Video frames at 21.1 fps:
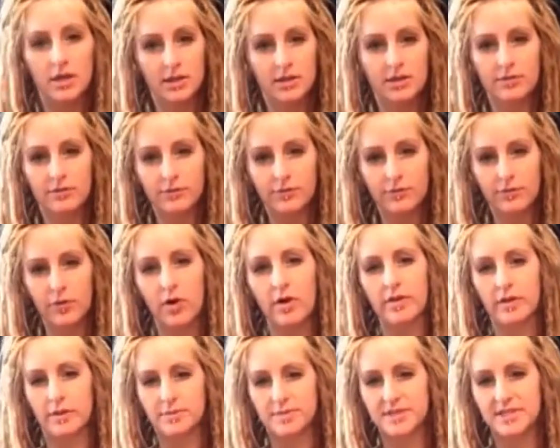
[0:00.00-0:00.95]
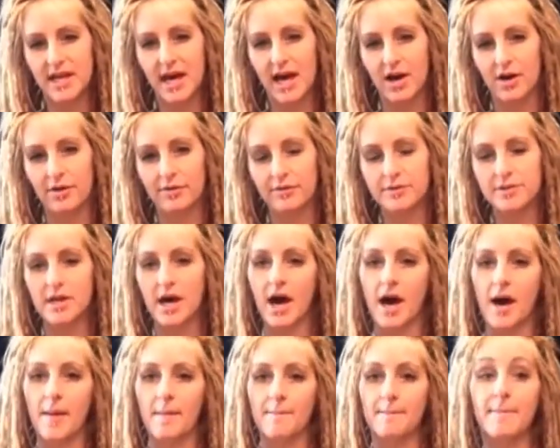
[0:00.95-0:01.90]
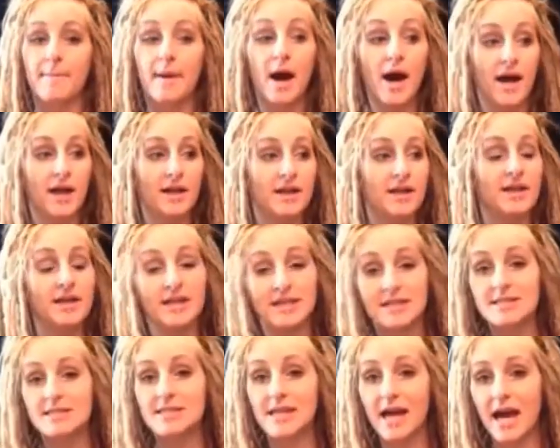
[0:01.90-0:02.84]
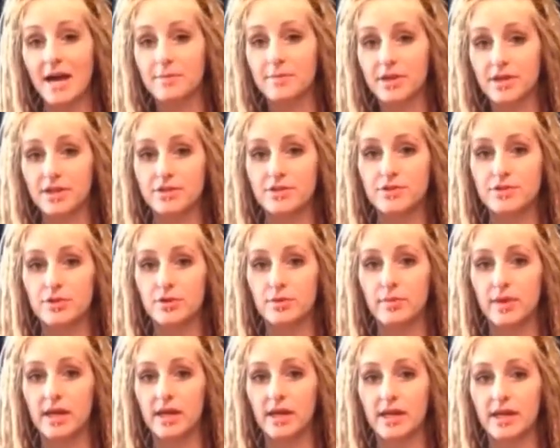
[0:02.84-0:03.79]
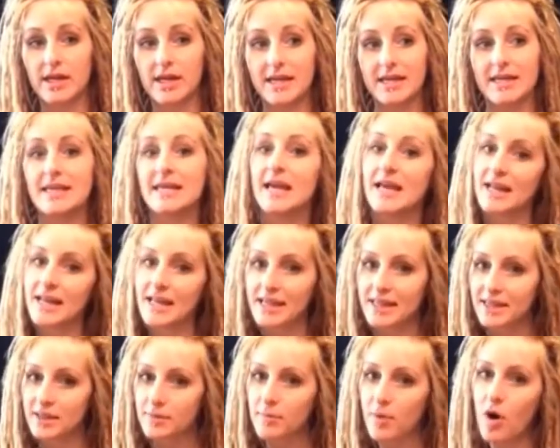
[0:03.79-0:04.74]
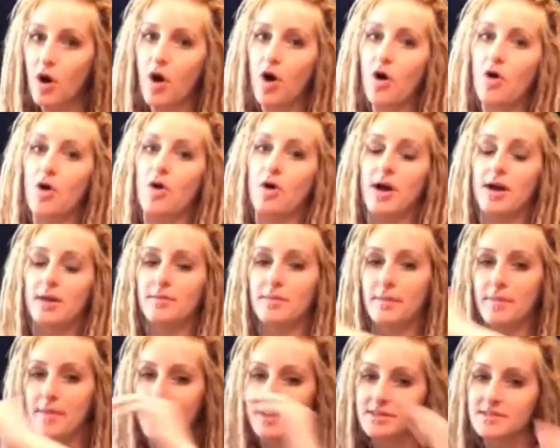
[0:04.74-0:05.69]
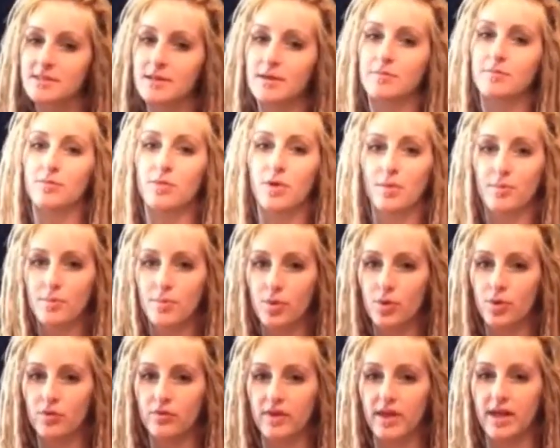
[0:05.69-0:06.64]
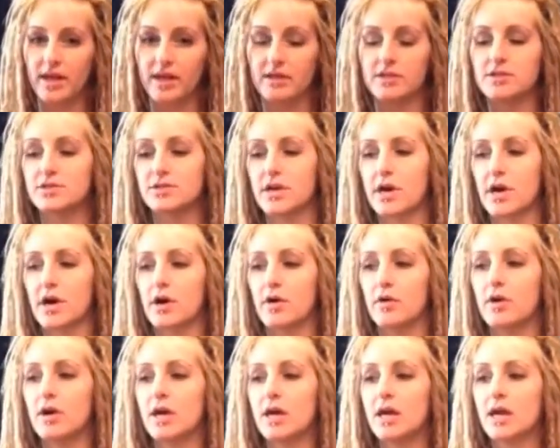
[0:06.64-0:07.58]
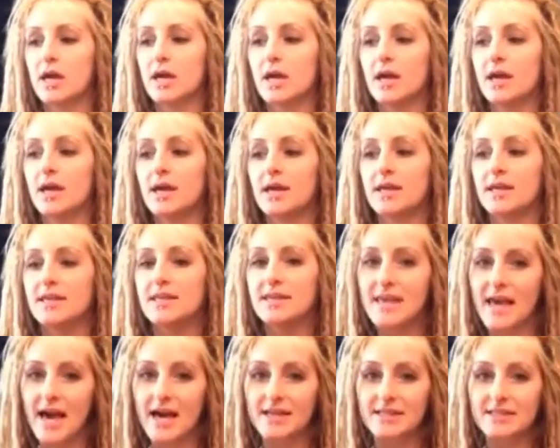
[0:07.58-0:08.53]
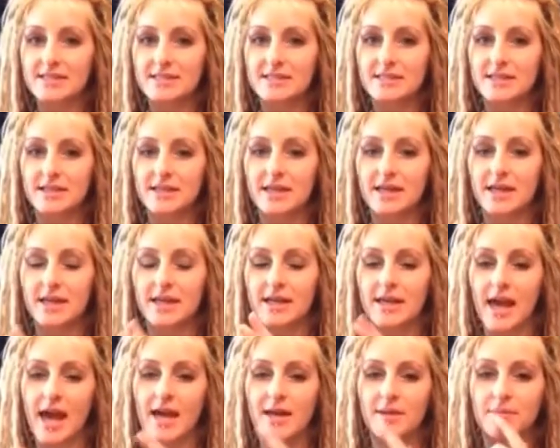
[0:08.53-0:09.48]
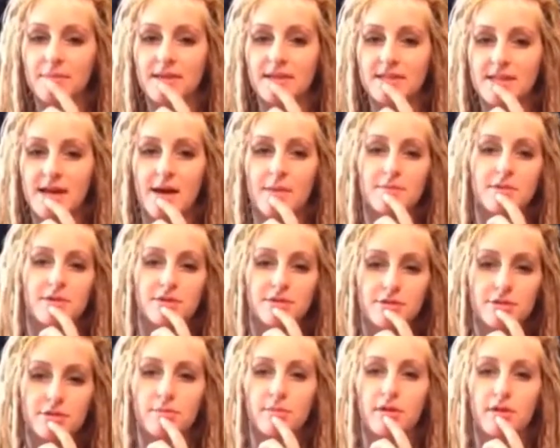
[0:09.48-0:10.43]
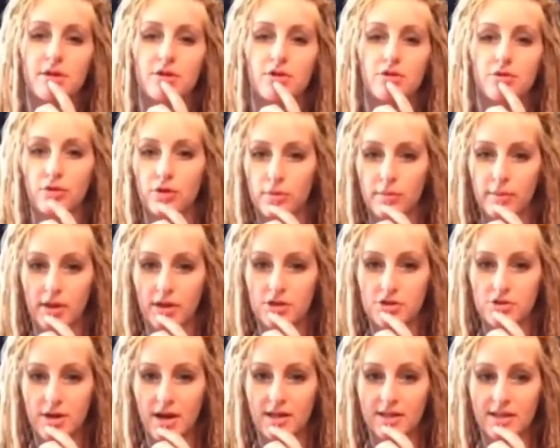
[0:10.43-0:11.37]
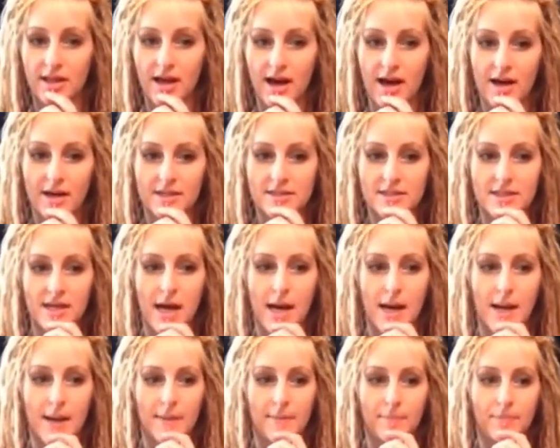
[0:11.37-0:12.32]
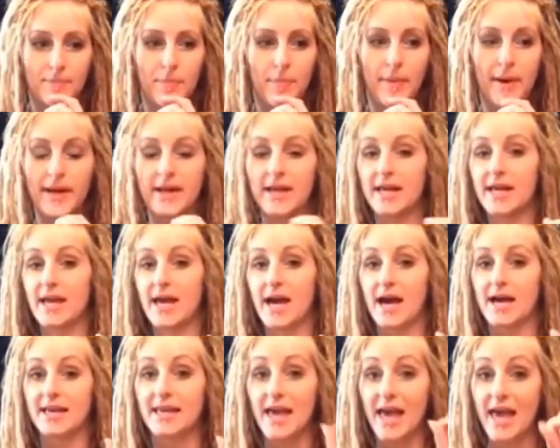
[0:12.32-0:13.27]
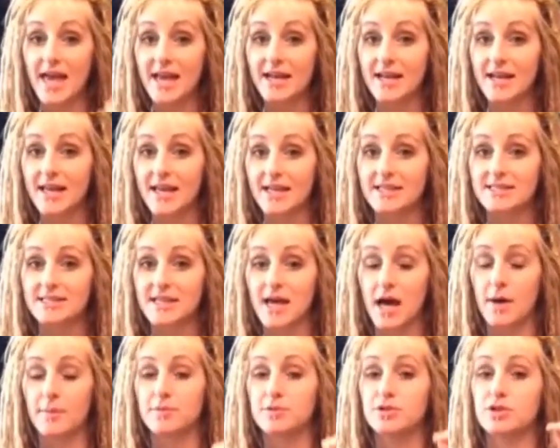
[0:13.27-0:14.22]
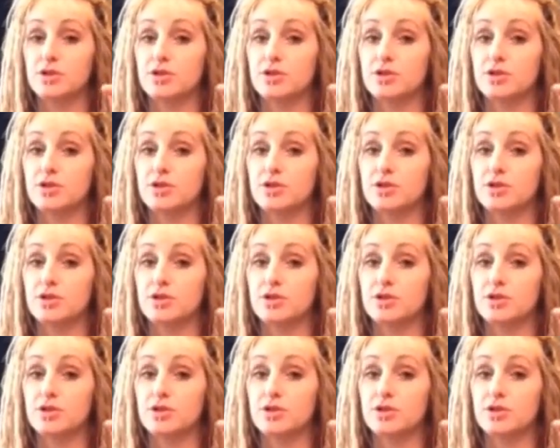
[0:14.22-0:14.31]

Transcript: for themselves. But it is time consuming getting the ball and momentum moving. So yes, it can be time consuming grooming dreadlocks. But again, it's up to